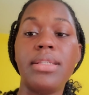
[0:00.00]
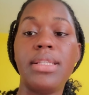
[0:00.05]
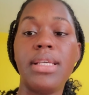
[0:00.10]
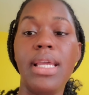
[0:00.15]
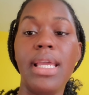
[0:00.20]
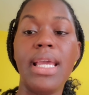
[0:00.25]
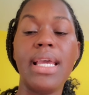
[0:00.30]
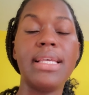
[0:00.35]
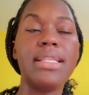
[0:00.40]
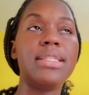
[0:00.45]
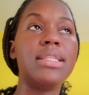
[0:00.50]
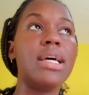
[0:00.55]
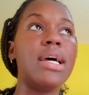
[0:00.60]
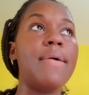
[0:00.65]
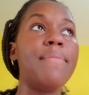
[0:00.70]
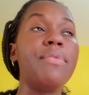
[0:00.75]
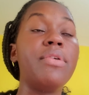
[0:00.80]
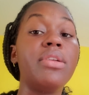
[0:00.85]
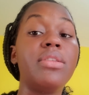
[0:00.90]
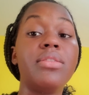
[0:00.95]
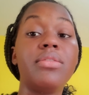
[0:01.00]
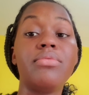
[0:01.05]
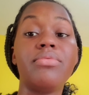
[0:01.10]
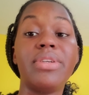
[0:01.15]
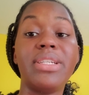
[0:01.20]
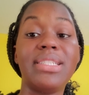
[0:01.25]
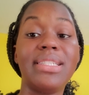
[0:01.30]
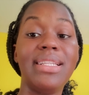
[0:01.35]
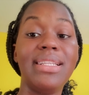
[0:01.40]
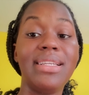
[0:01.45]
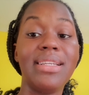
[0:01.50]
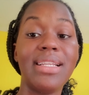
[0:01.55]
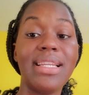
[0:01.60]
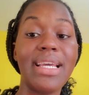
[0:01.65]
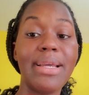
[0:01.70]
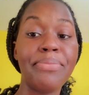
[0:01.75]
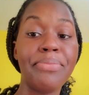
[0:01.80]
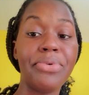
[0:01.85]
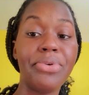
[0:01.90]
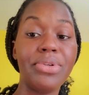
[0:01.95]
yeah, so I'm going to rest like
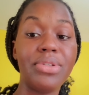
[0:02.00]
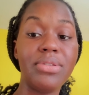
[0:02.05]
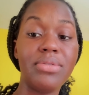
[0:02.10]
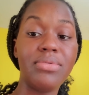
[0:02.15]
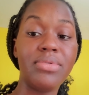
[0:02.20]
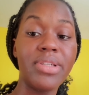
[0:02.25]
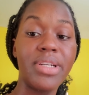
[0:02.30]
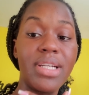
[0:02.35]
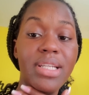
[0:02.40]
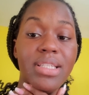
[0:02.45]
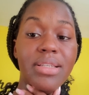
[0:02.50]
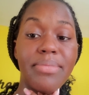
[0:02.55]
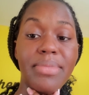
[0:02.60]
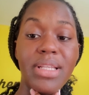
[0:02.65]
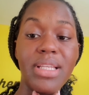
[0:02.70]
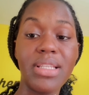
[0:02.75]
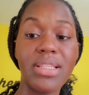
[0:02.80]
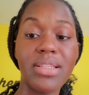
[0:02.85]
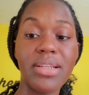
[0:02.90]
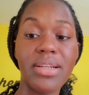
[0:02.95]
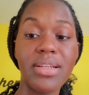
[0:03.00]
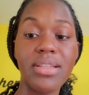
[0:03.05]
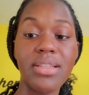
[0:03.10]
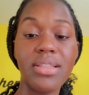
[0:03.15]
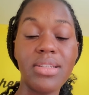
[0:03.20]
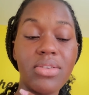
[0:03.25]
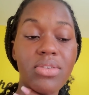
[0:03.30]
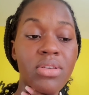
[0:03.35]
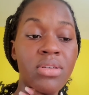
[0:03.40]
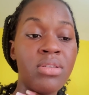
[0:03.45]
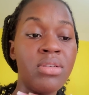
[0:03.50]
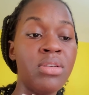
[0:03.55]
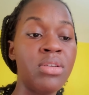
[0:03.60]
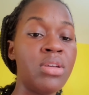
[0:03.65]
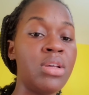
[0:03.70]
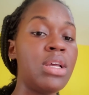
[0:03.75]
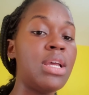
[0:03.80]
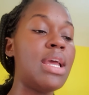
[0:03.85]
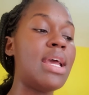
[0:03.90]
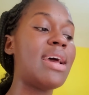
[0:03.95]
about 30 minutes or so.
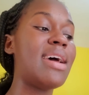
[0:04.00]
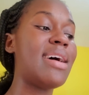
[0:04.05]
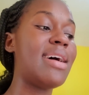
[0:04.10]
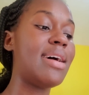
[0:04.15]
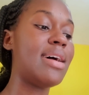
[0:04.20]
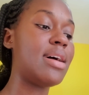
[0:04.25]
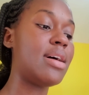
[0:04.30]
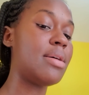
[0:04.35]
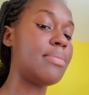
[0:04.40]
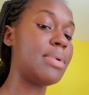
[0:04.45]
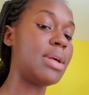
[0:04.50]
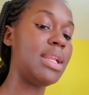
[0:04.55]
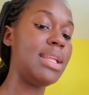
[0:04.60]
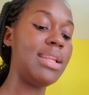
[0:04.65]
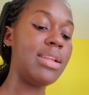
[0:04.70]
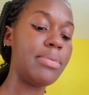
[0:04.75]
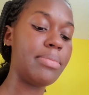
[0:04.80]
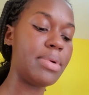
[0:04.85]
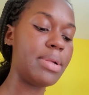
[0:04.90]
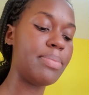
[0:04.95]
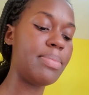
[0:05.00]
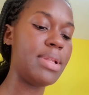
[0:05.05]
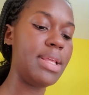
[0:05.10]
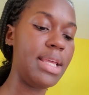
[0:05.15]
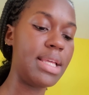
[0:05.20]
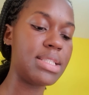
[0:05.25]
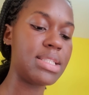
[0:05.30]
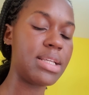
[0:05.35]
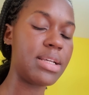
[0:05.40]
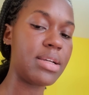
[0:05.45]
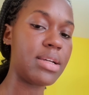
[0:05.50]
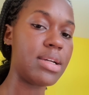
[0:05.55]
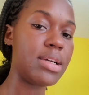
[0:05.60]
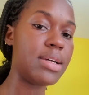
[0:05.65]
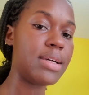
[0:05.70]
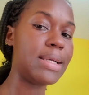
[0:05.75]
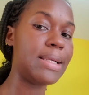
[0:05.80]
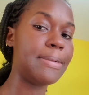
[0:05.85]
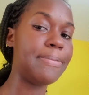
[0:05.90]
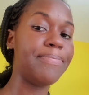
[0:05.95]
Clean up the place,
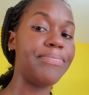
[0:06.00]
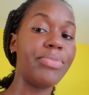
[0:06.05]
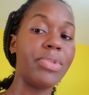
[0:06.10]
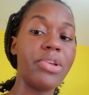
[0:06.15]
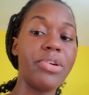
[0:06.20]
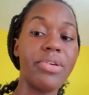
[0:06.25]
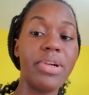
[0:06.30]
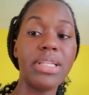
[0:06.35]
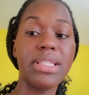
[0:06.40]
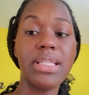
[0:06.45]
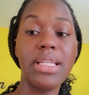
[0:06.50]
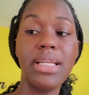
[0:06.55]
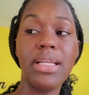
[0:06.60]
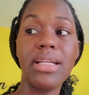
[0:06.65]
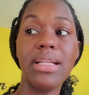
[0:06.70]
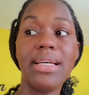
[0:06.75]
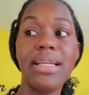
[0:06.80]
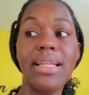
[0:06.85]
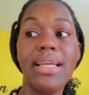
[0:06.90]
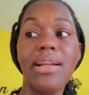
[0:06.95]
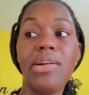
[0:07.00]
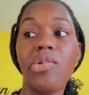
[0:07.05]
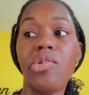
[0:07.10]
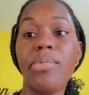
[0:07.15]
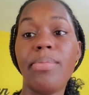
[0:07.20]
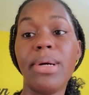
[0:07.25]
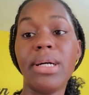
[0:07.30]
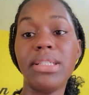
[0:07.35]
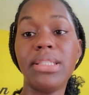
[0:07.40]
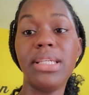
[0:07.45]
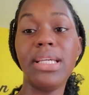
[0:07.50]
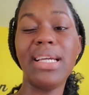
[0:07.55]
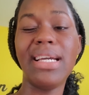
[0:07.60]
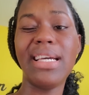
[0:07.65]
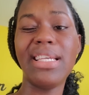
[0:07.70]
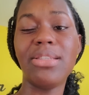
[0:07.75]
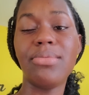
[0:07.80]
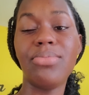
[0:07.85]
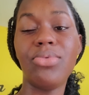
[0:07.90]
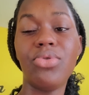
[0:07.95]
go rest little, and then come back to you
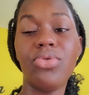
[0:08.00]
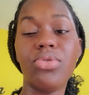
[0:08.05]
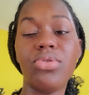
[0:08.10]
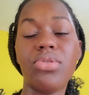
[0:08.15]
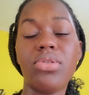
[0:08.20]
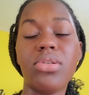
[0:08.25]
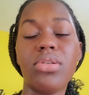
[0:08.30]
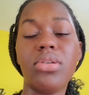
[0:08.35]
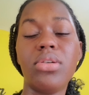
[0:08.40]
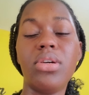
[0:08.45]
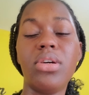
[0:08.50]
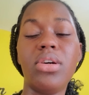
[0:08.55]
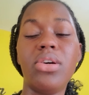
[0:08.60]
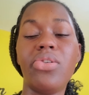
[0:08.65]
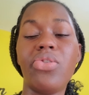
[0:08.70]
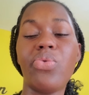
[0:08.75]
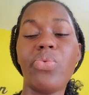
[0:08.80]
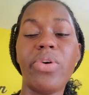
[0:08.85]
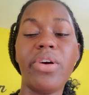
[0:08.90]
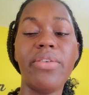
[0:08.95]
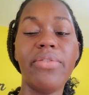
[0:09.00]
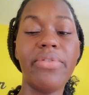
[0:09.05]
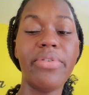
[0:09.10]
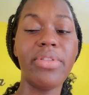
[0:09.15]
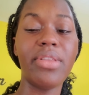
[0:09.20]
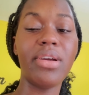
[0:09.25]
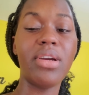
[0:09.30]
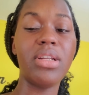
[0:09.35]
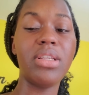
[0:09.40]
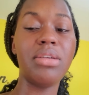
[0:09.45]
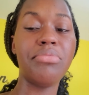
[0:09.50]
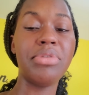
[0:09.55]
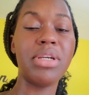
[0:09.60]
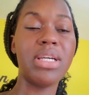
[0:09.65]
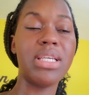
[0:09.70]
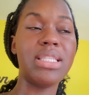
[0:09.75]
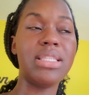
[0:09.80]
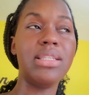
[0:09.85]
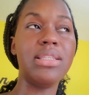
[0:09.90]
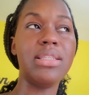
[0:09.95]
guys about 12:30, because